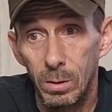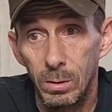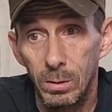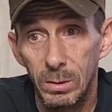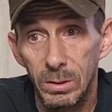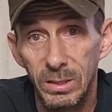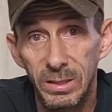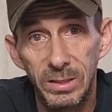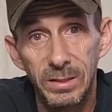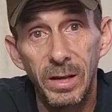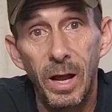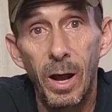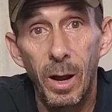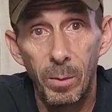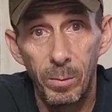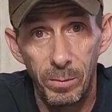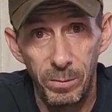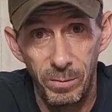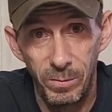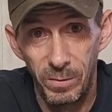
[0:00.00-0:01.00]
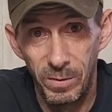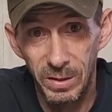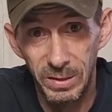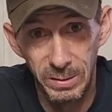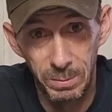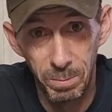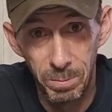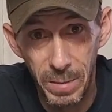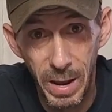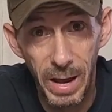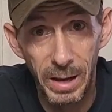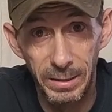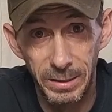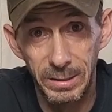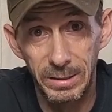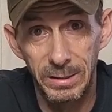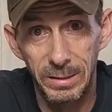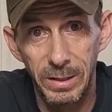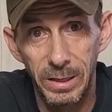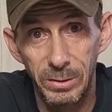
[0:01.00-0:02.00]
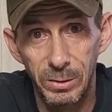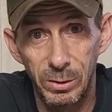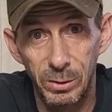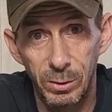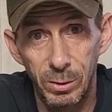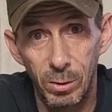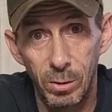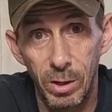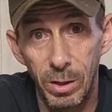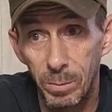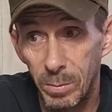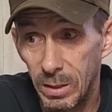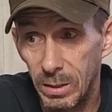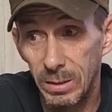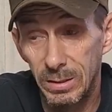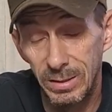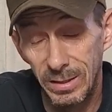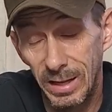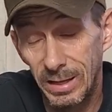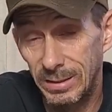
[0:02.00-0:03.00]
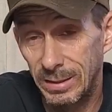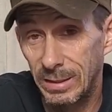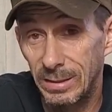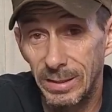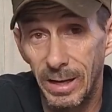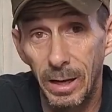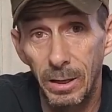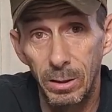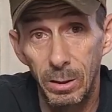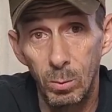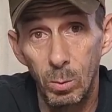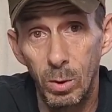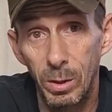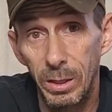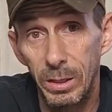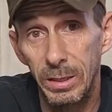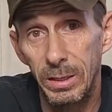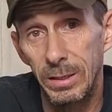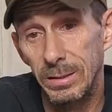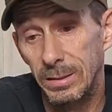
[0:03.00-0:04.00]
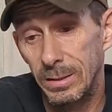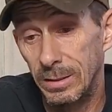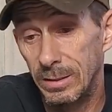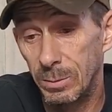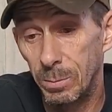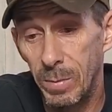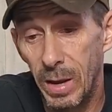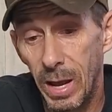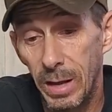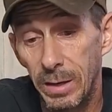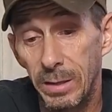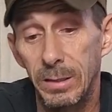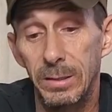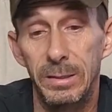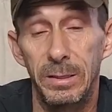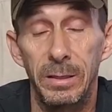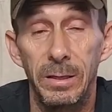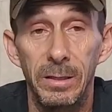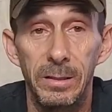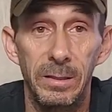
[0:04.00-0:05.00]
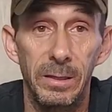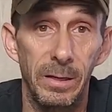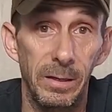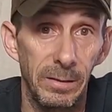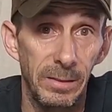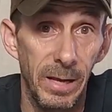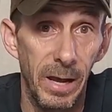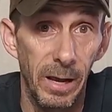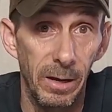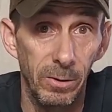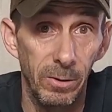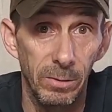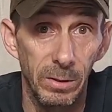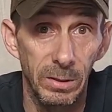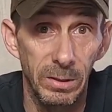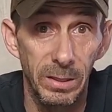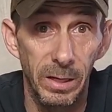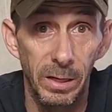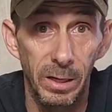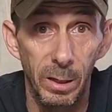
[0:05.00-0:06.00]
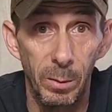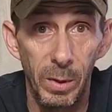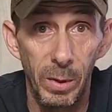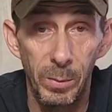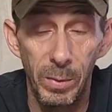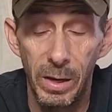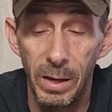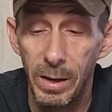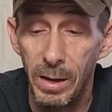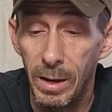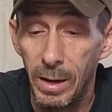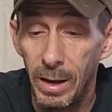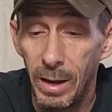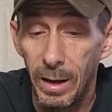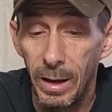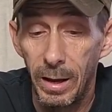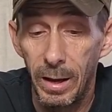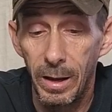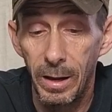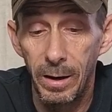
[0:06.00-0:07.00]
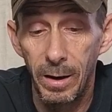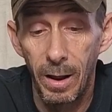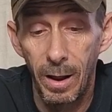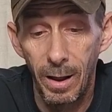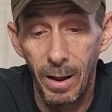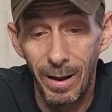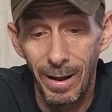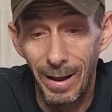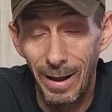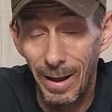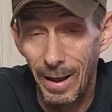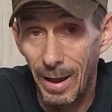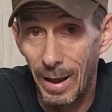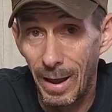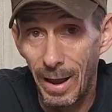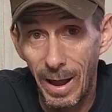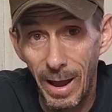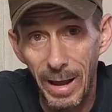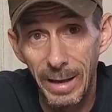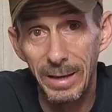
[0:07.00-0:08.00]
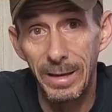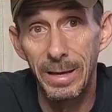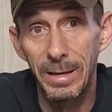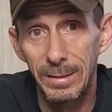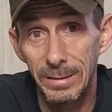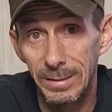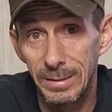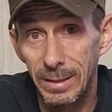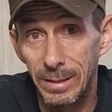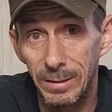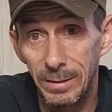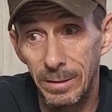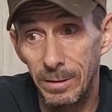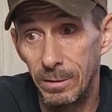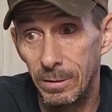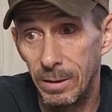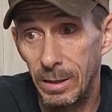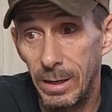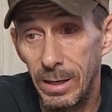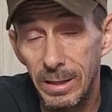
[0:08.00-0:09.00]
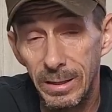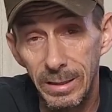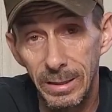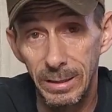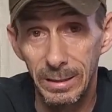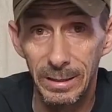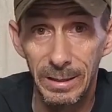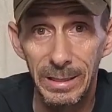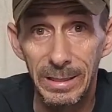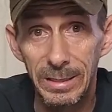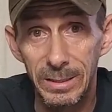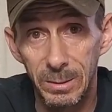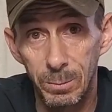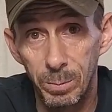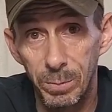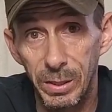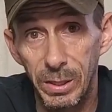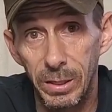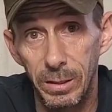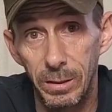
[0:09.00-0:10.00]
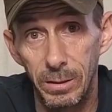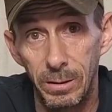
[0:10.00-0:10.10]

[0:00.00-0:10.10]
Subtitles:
stop this madness that's occurring, because that's exactly what it is. It's madness, and it's an attack on the Second Amendment, and I can't stand it in the least bit.